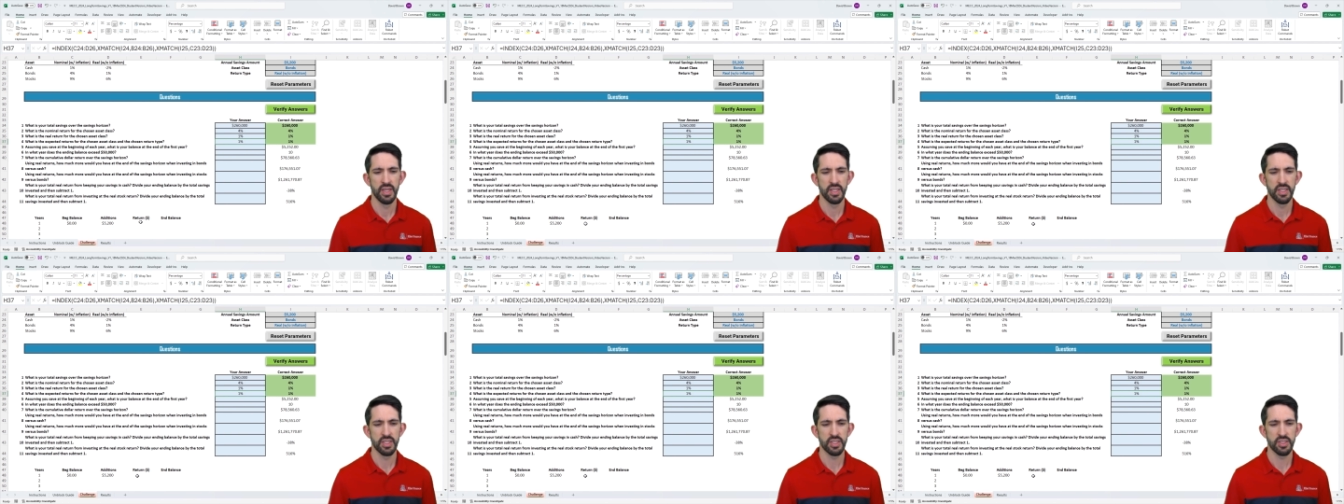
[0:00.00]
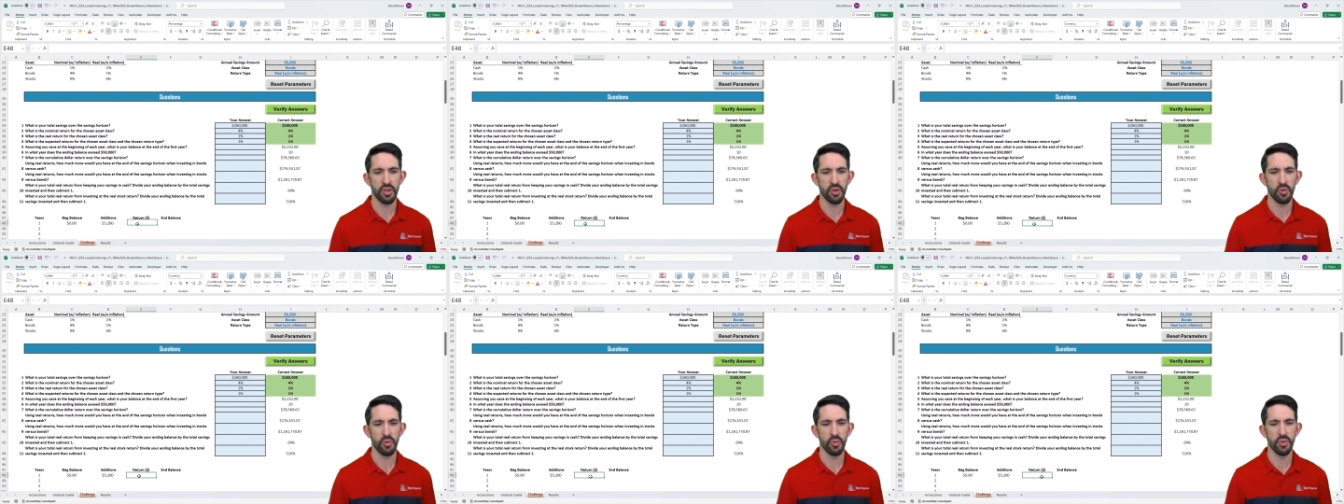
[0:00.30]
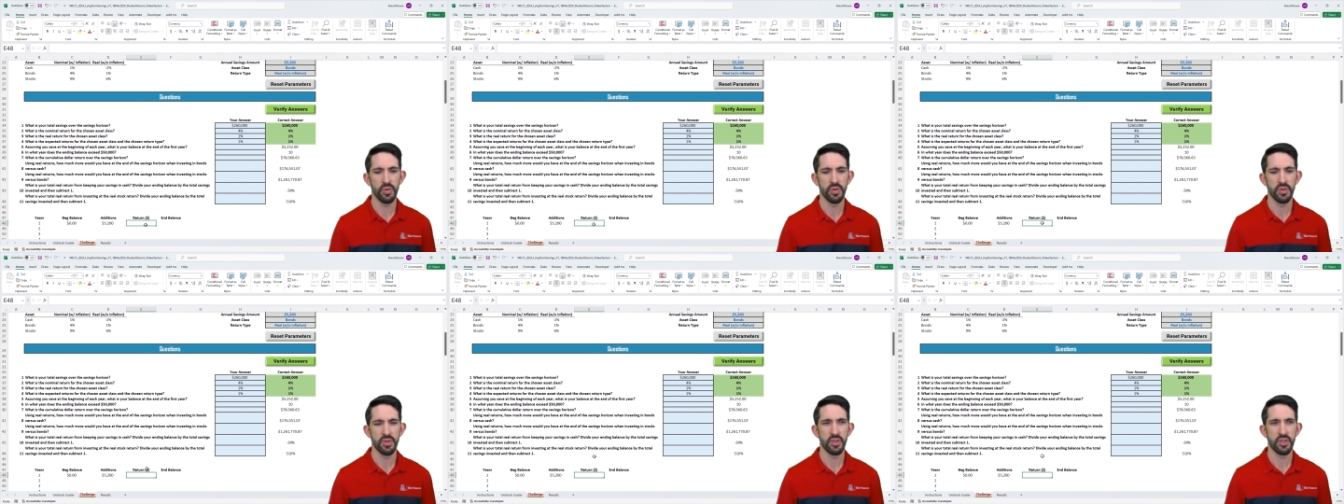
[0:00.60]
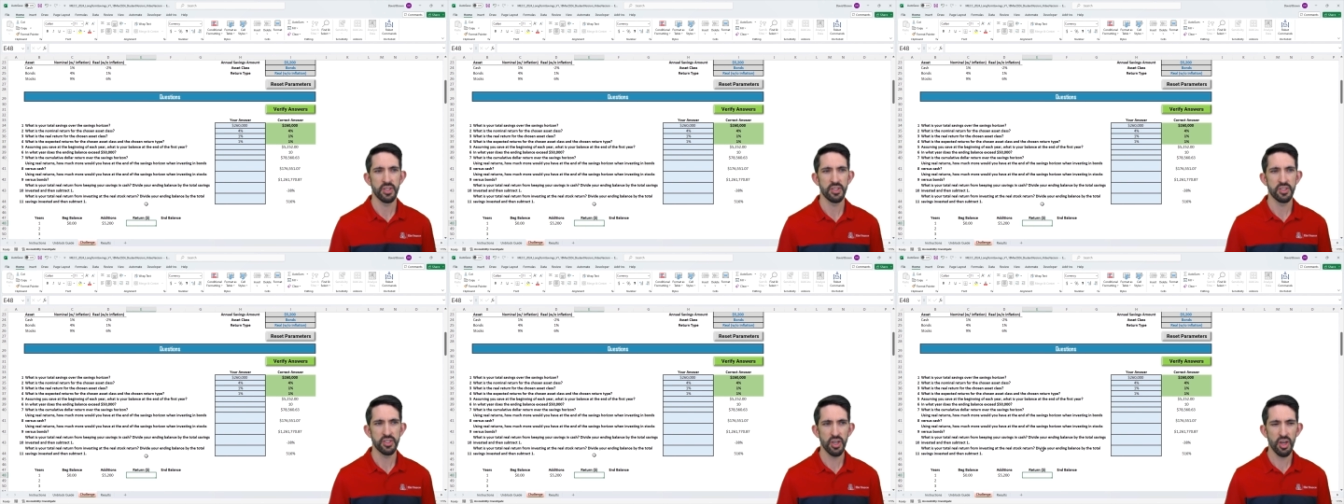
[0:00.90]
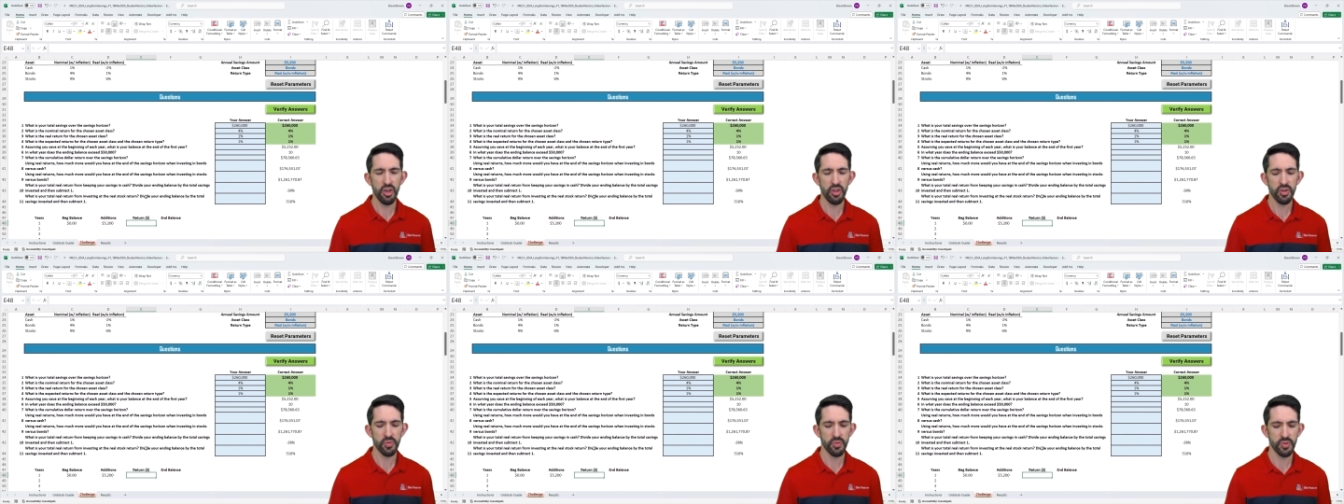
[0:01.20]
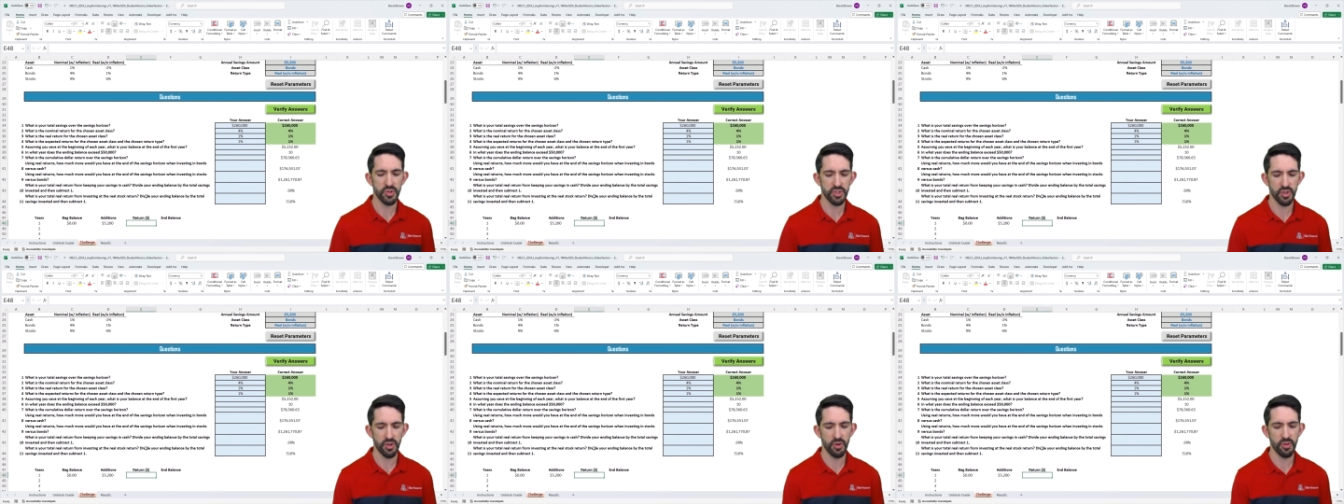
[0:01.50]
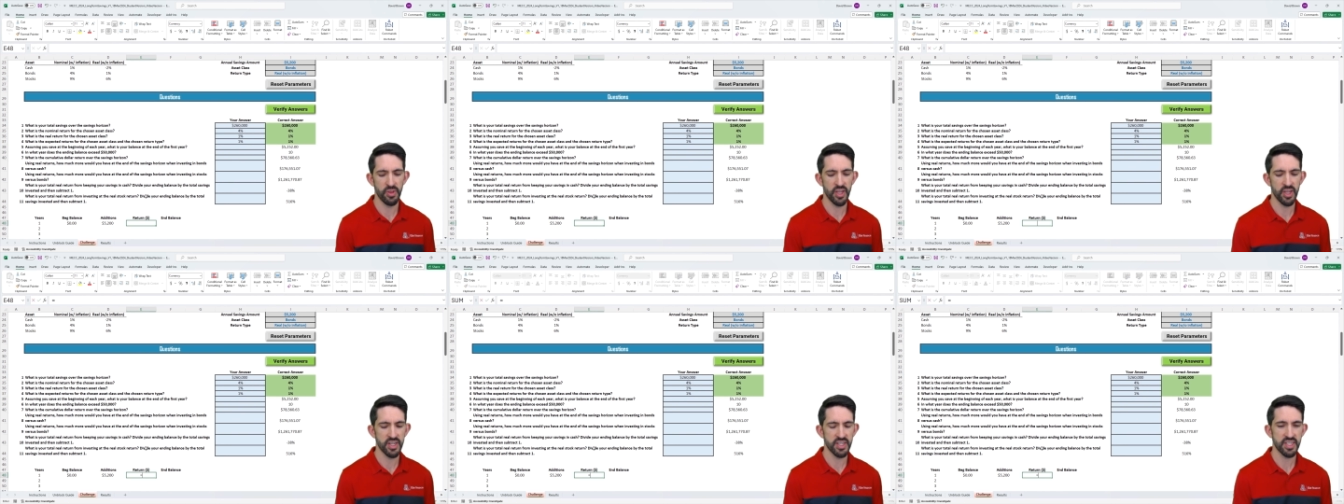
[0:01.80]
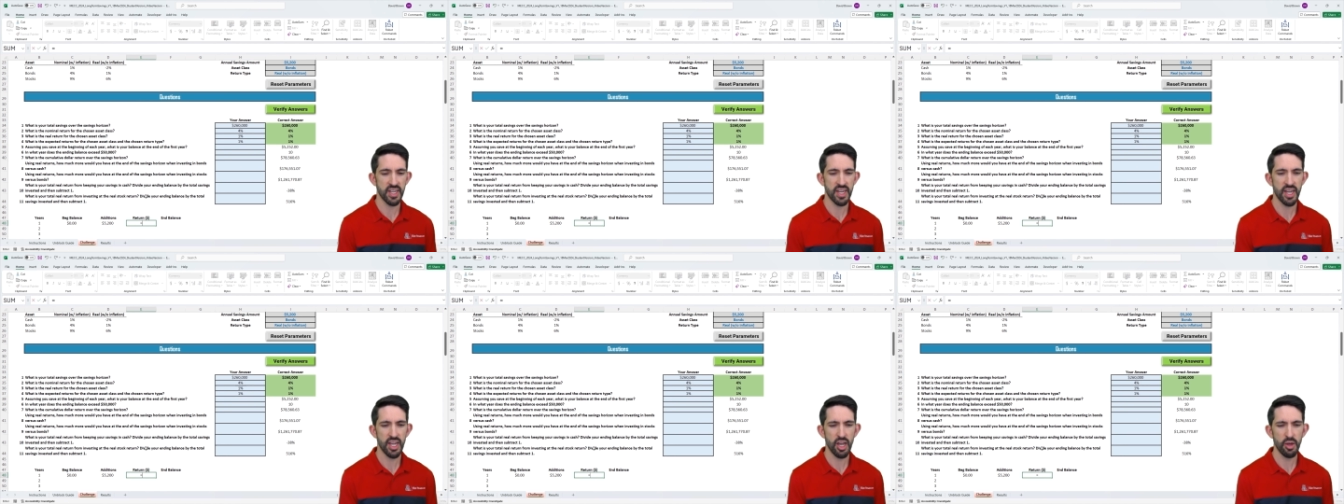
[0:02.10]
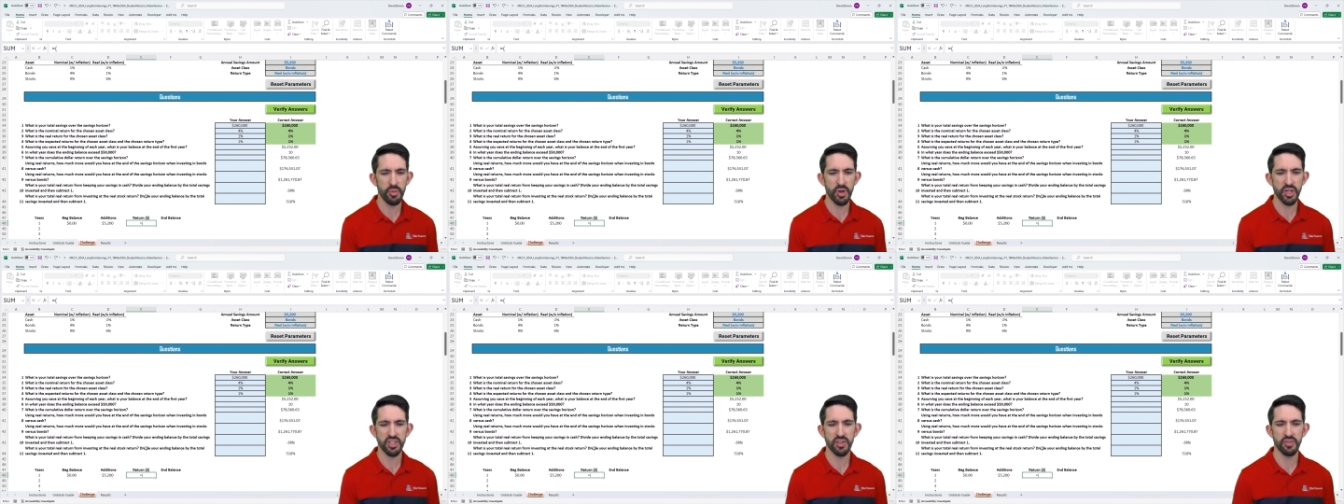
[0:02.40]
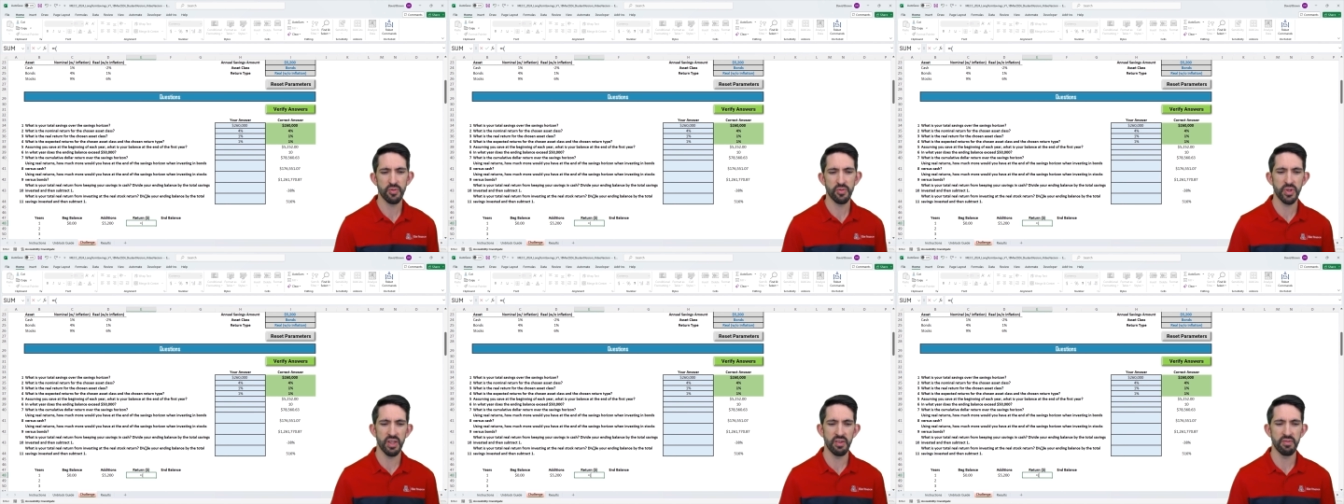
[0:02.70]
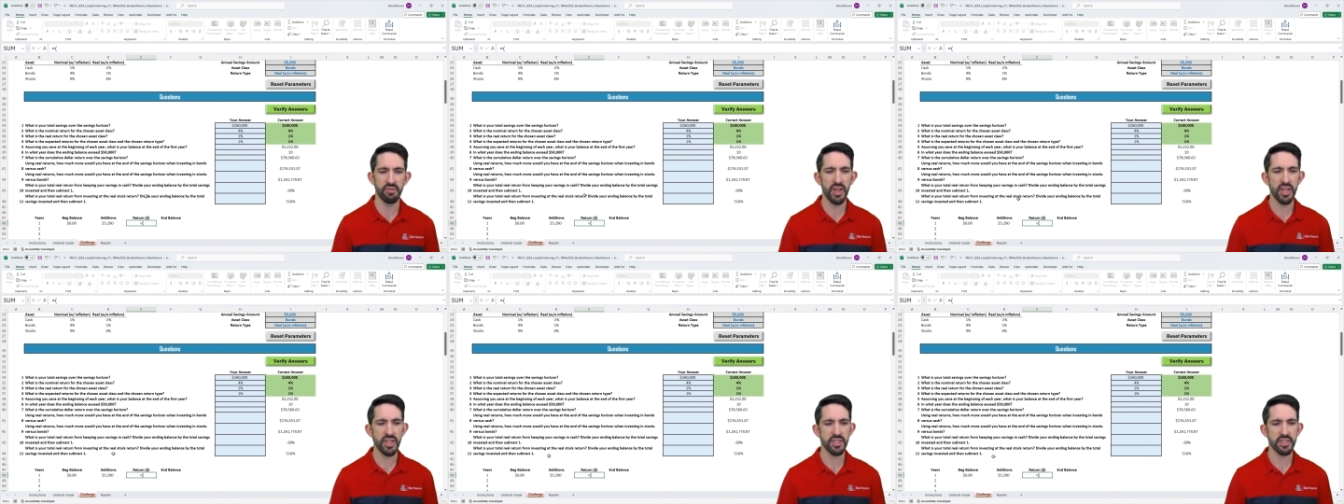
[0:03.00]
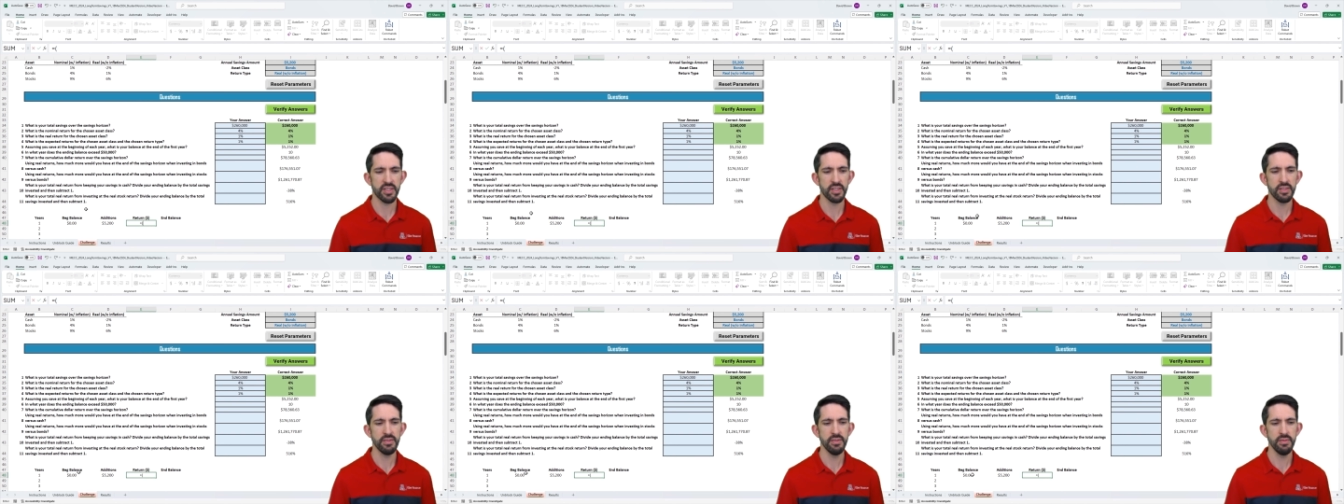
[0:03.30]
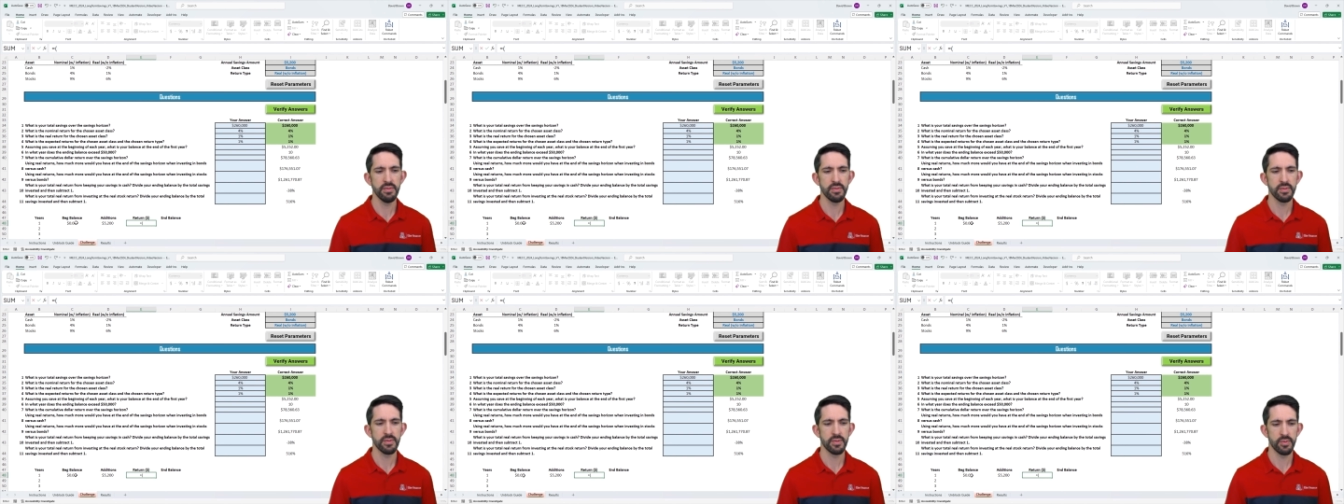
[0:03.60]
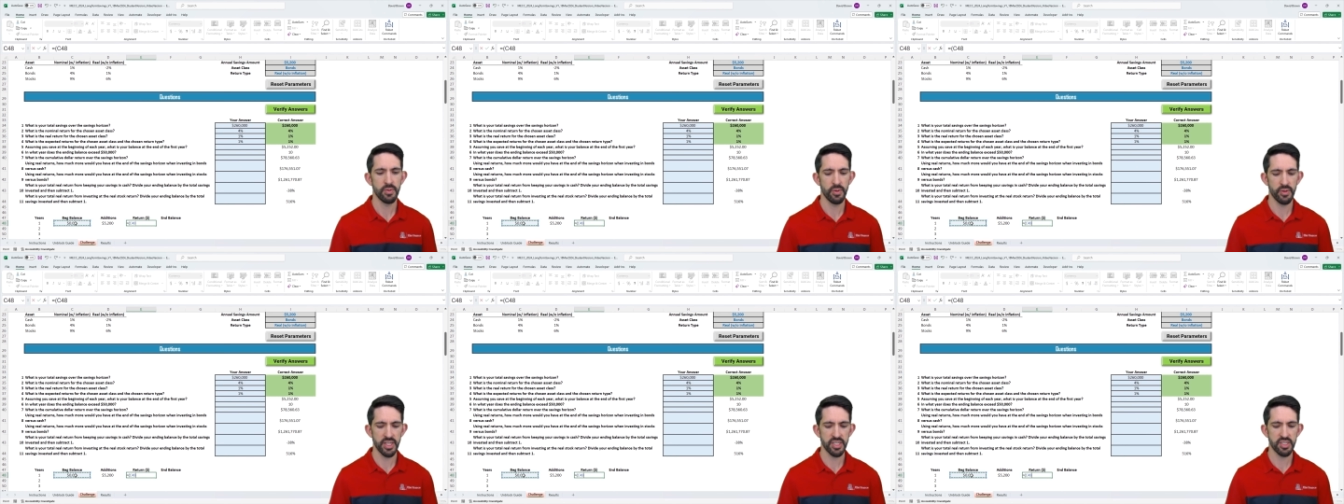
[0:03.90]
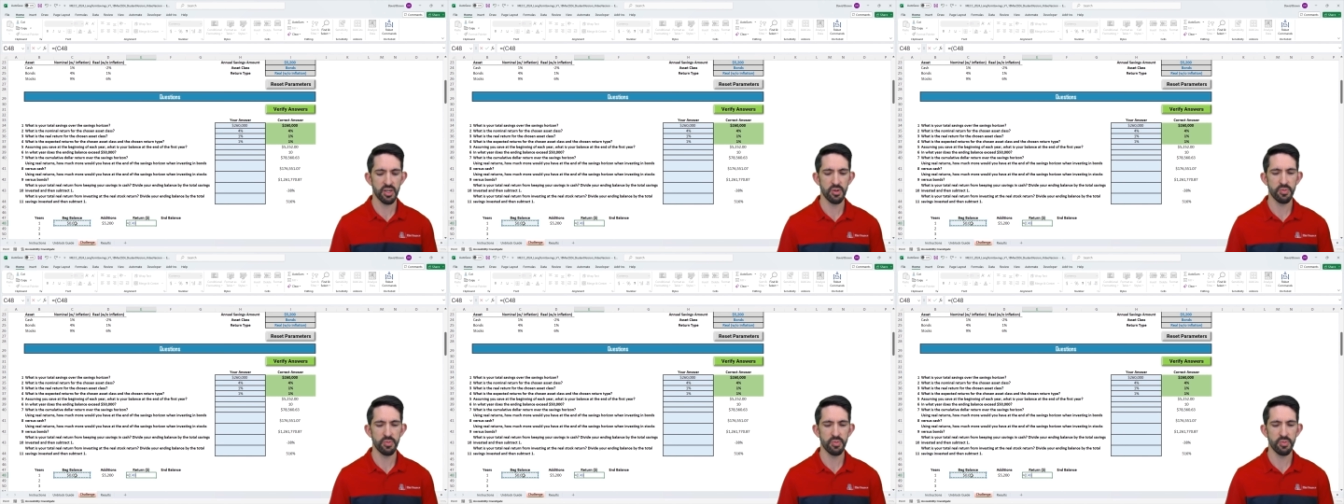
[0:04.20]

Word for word: So the dollar return then is how much have we invested? Well, that's our